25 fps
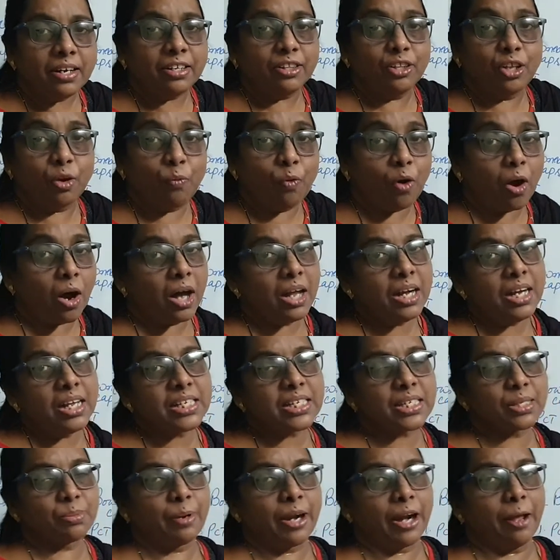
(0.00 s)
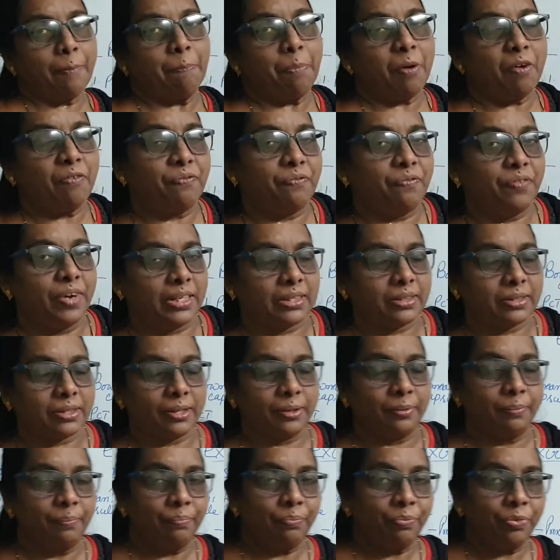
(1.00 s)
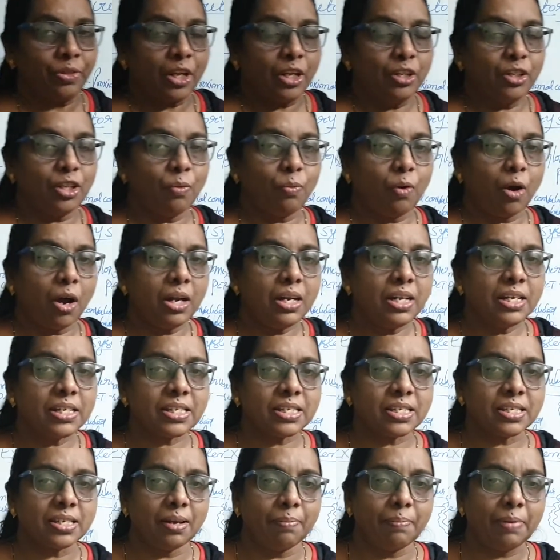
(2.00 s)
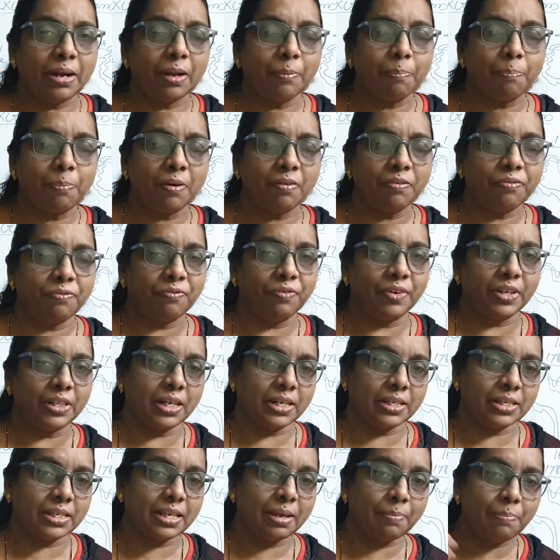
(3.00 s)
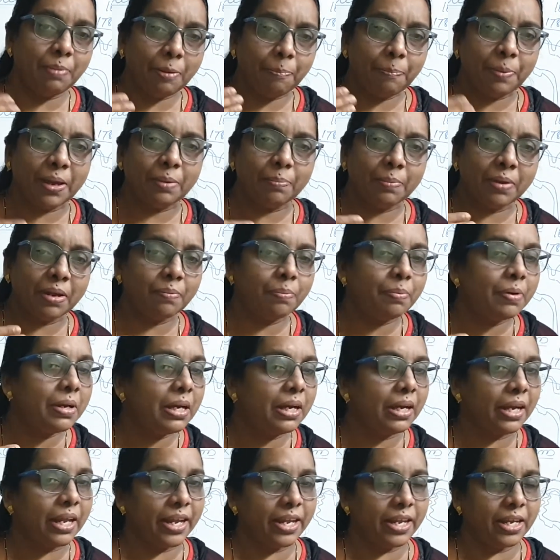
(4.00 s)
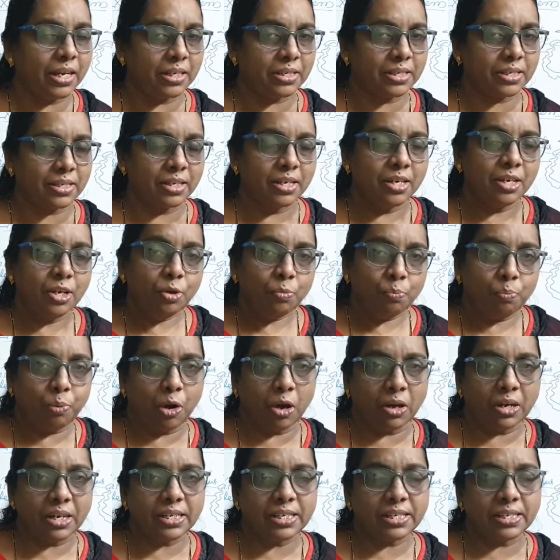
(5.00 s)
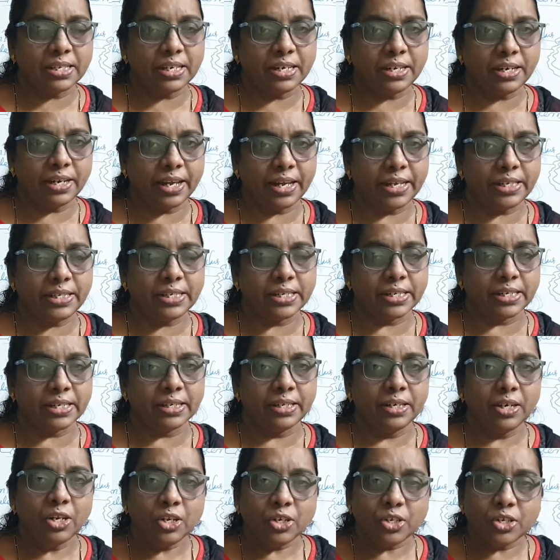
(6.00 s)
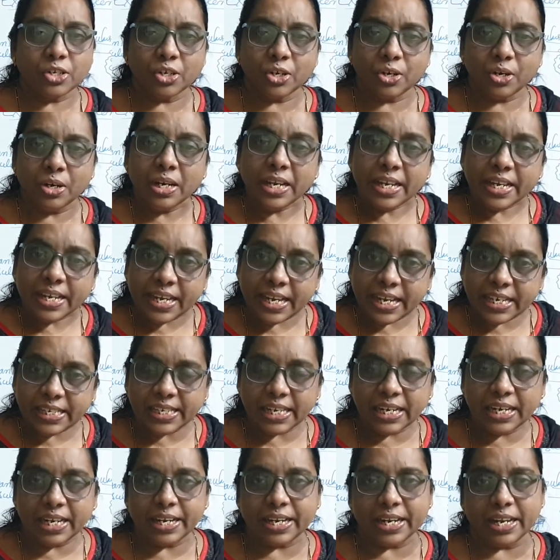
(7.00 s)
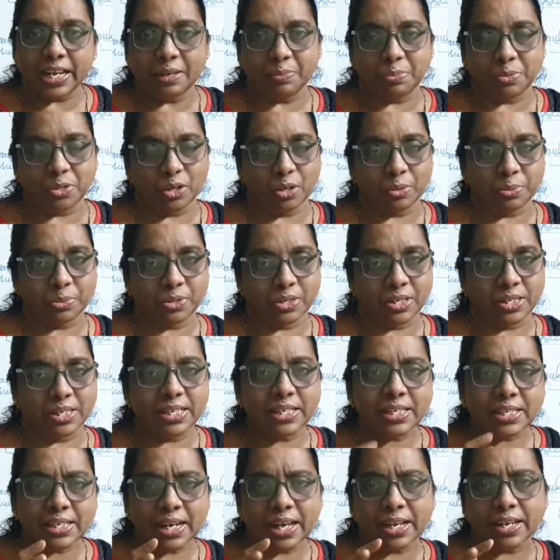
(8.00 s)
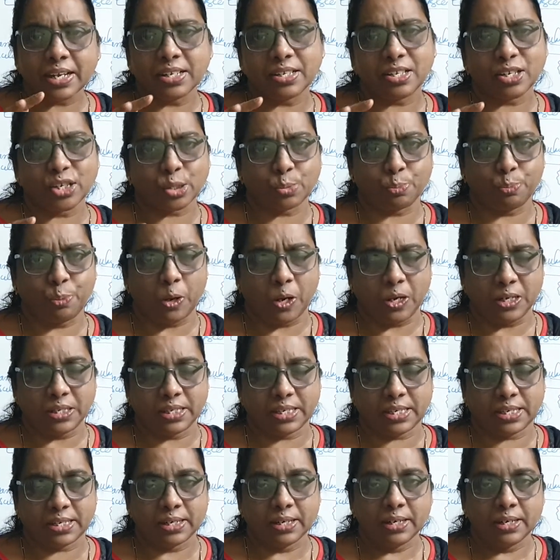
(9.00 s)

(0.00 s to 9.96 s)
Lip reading: the wall is made up of with. The wall is made up of with semi-permeable layers, porous in nature, so easily reabsorption, just like it's a sponge.